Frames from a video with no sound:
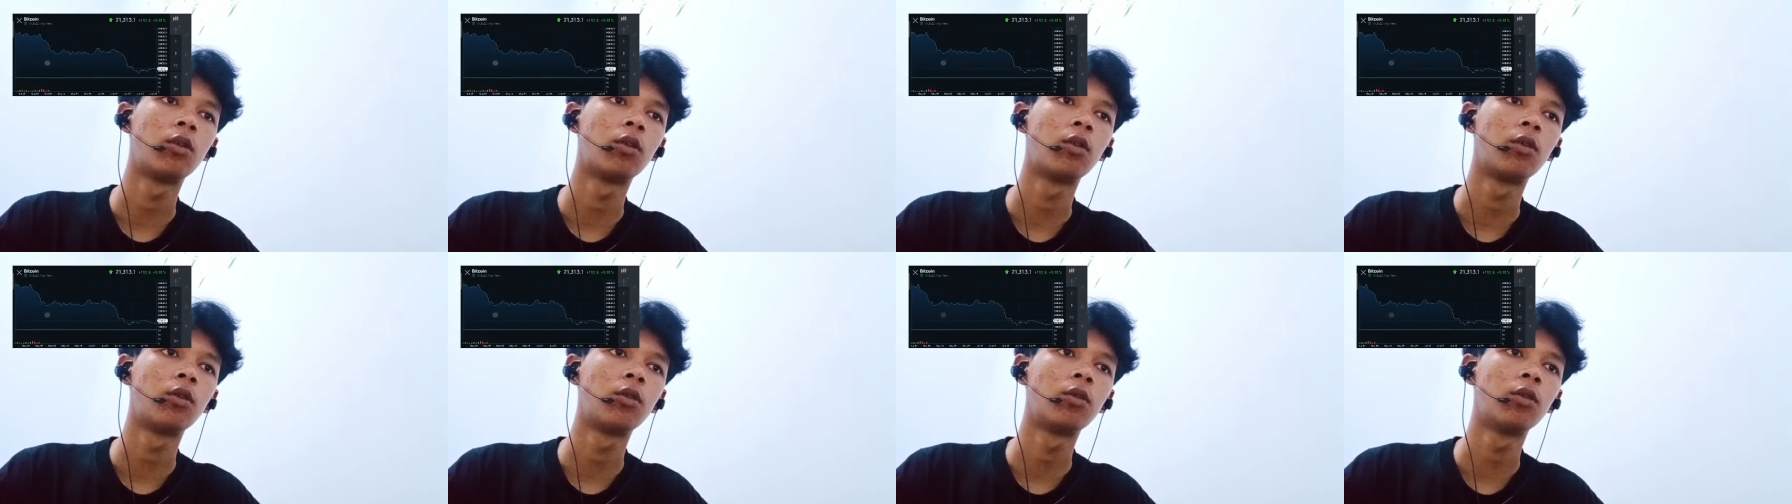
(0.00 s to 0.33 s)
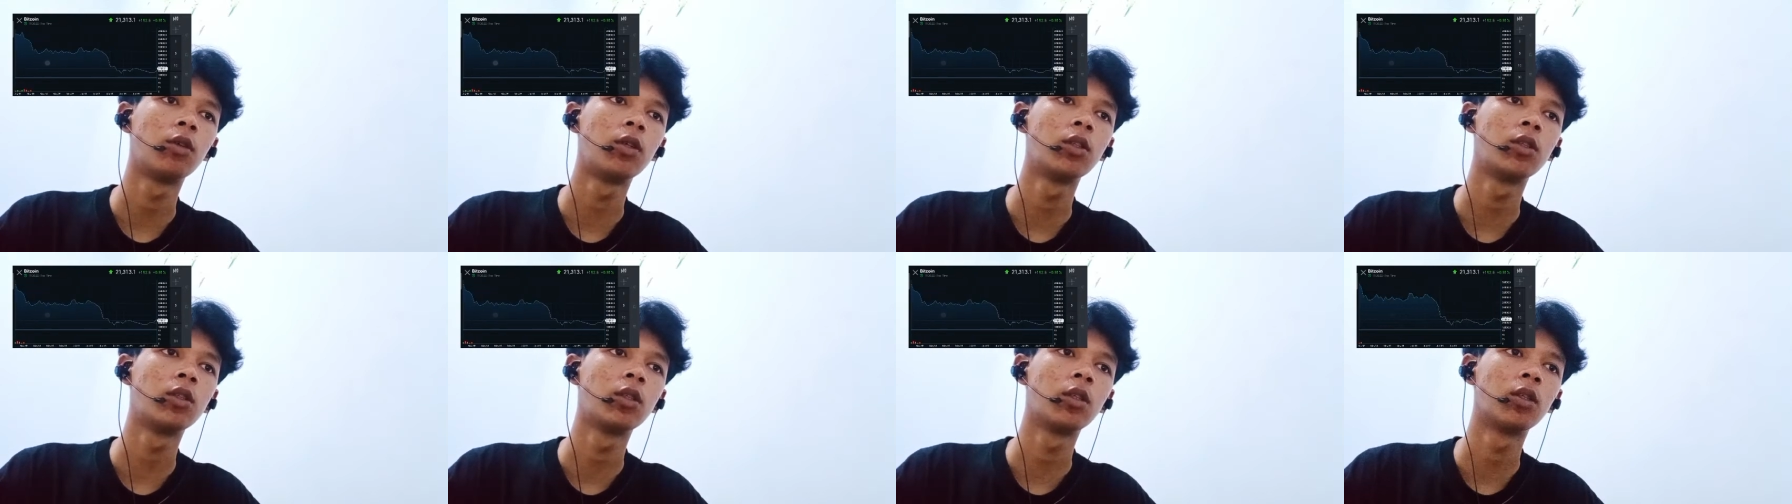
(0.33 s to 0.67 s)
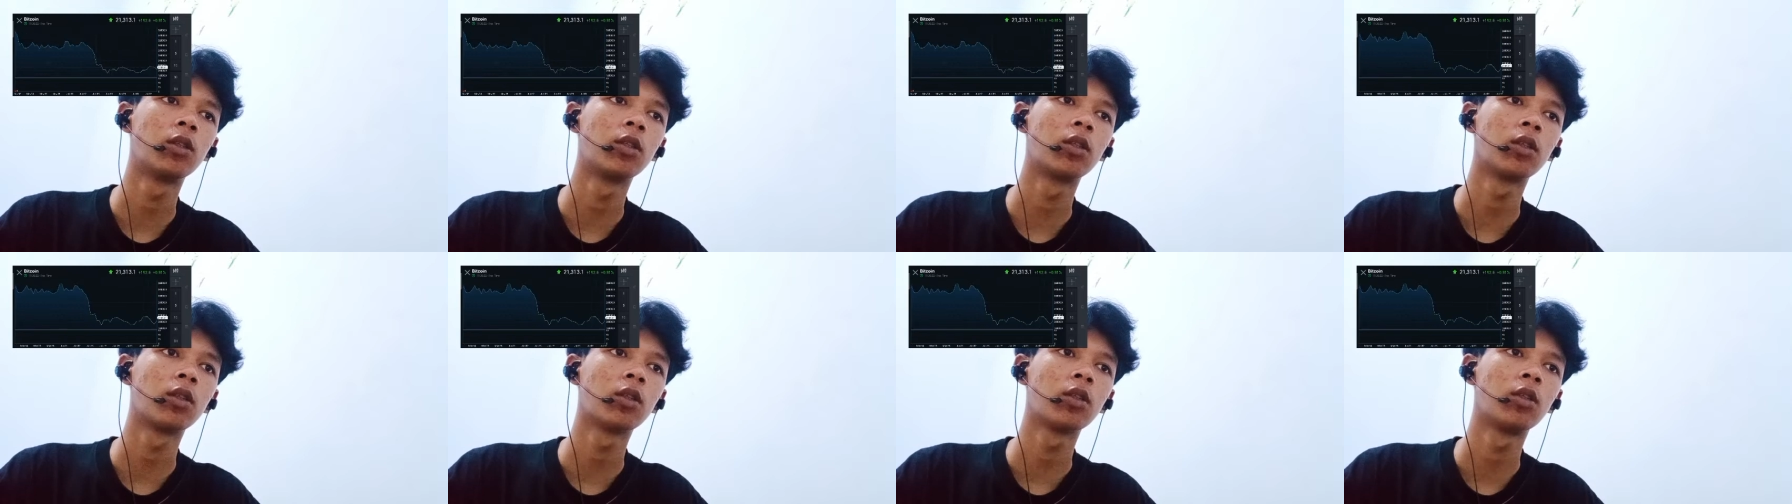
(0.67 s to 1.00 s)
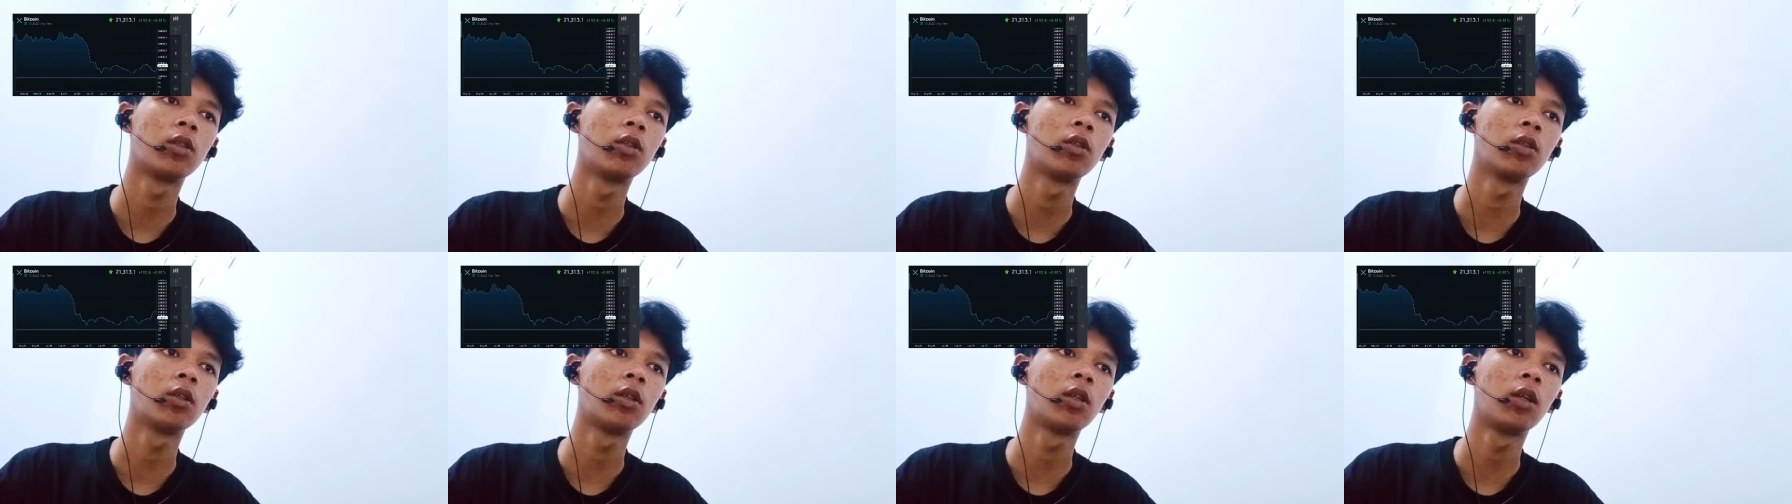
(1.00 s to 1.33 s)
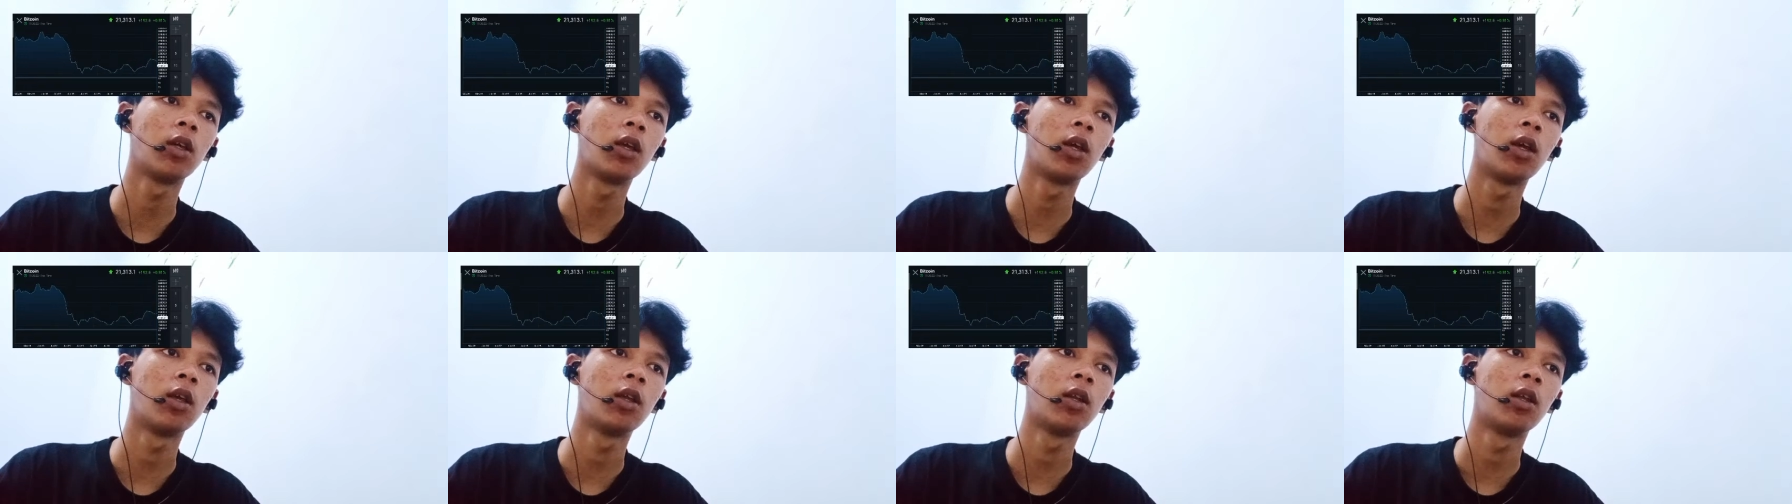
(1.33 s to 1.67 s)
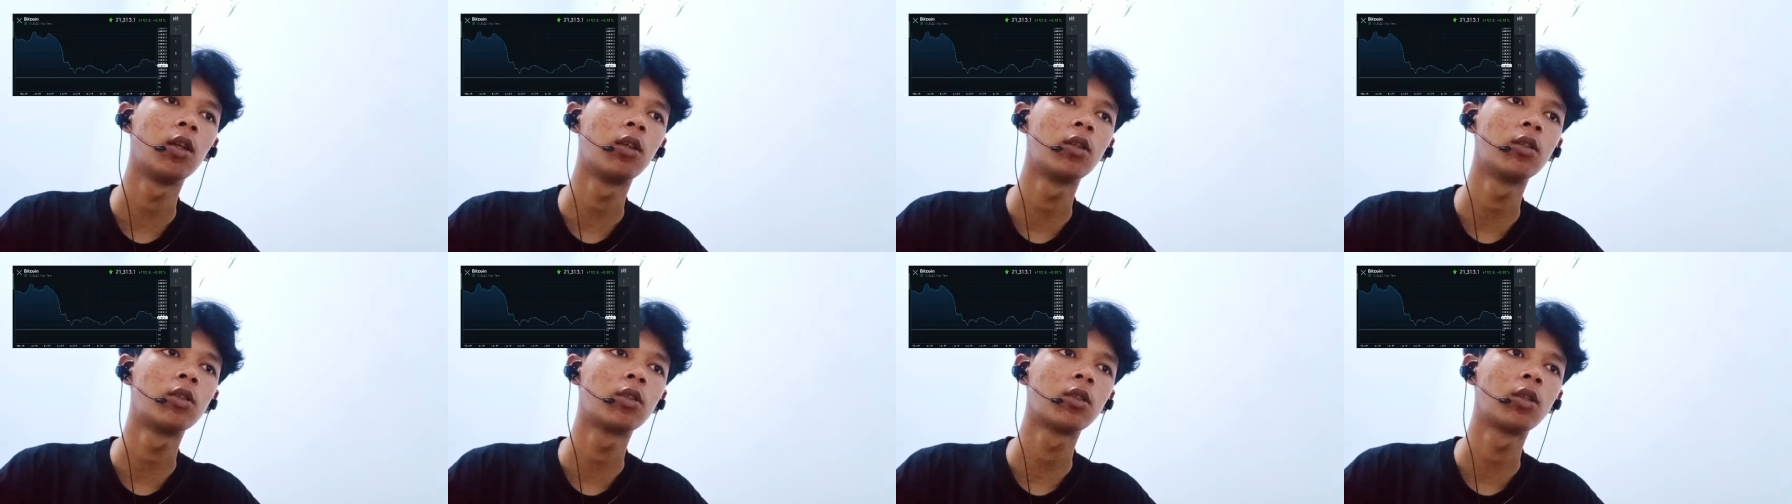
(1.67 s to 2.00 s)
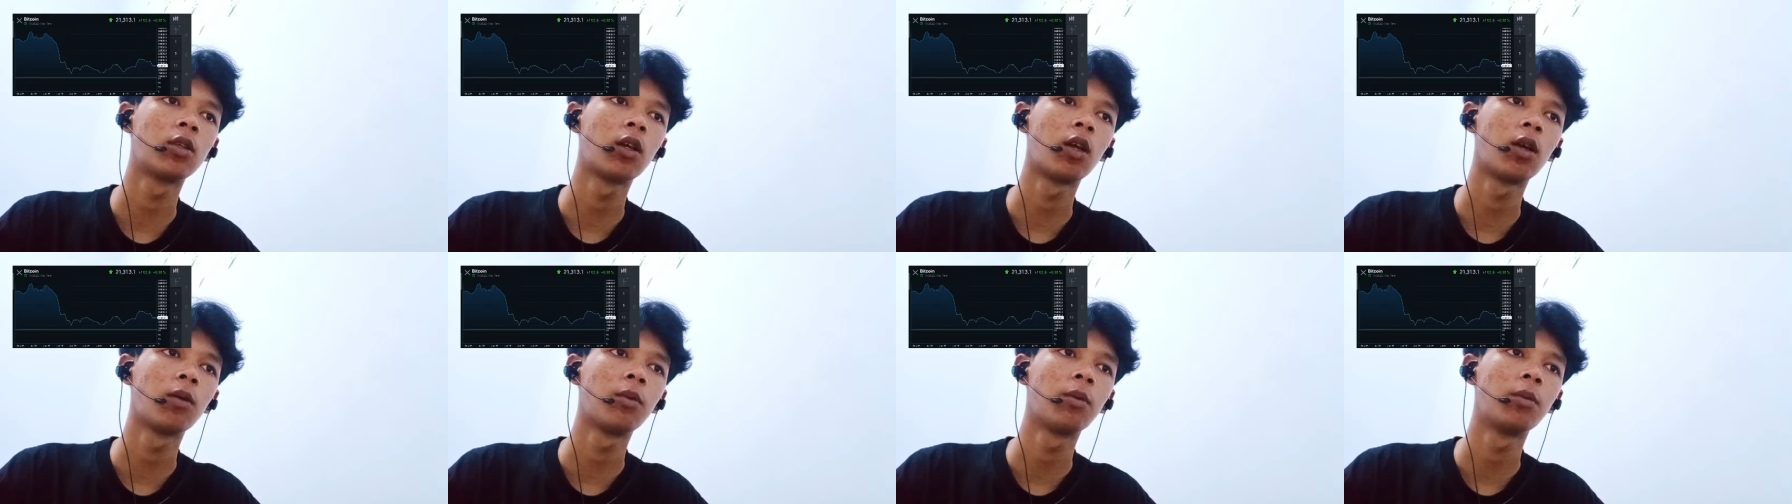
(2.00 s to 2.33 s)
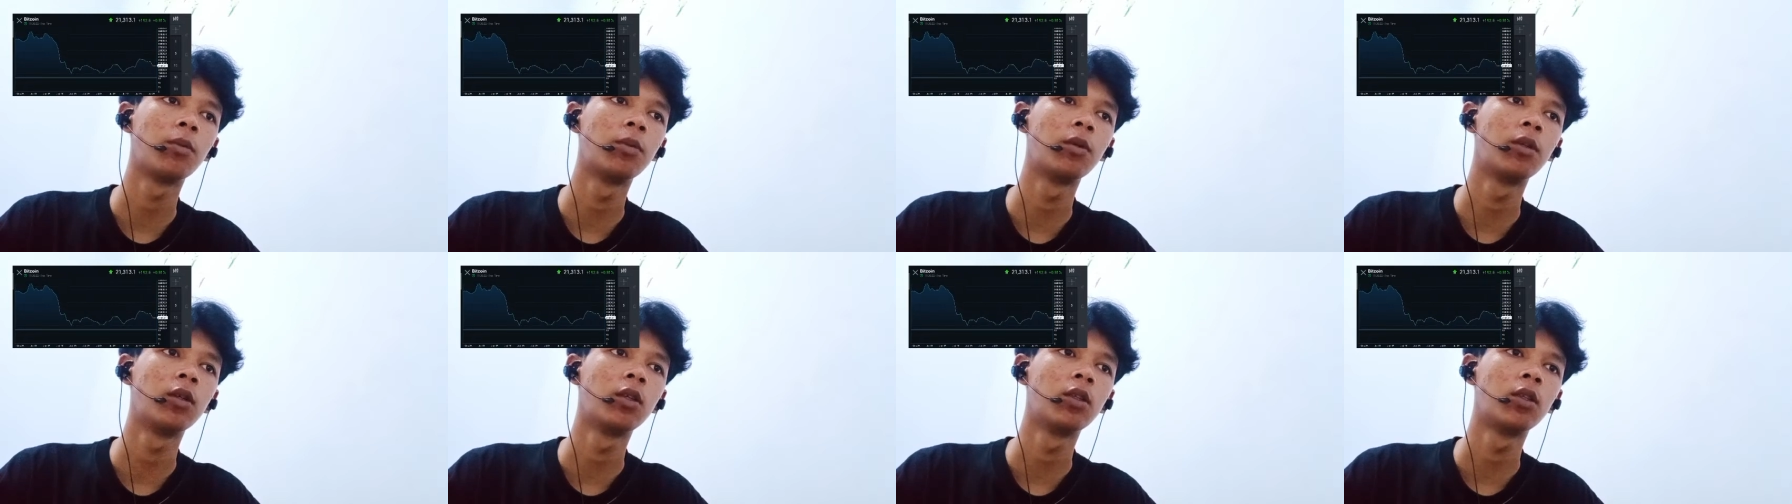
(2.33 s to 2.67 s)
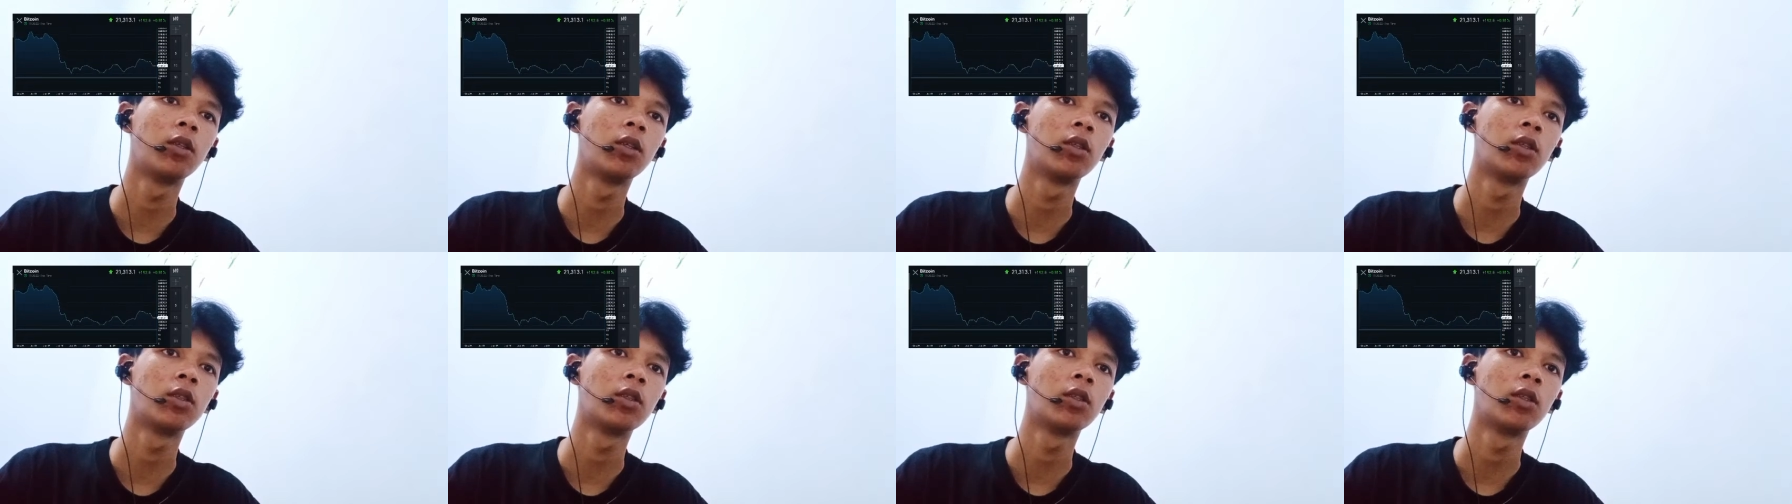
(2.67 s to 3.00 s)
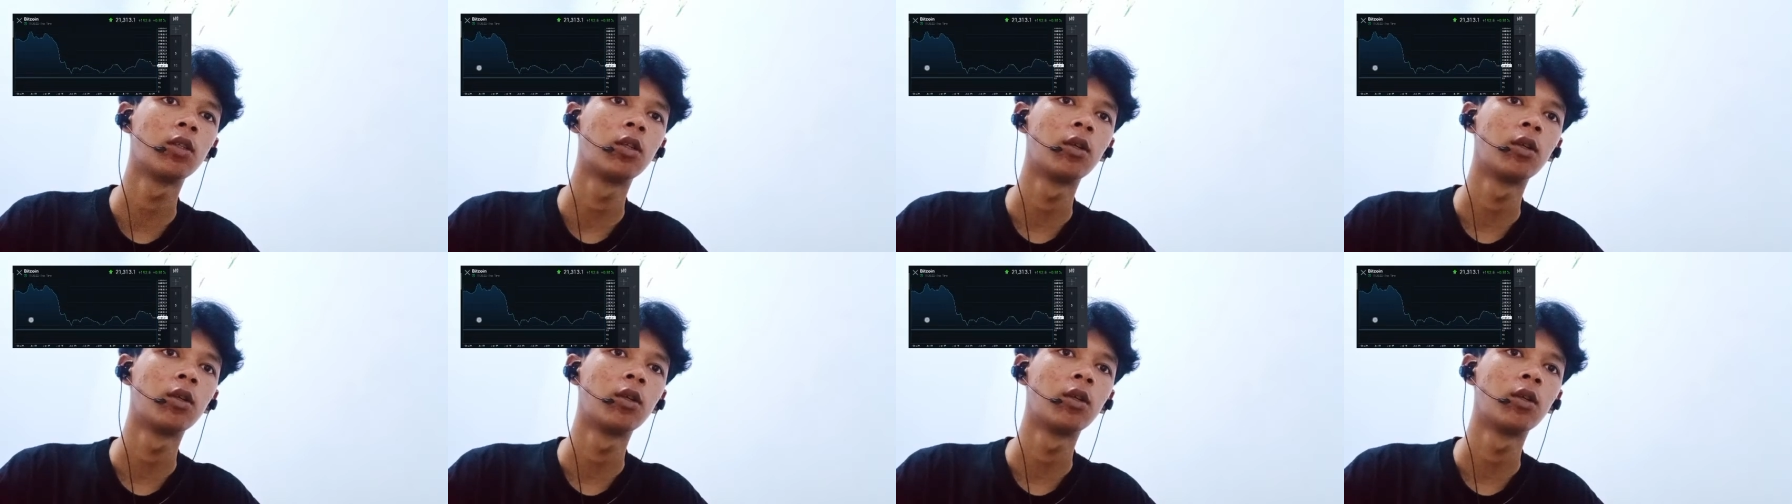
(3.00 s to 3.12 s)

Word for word: rising technology and its capabilities,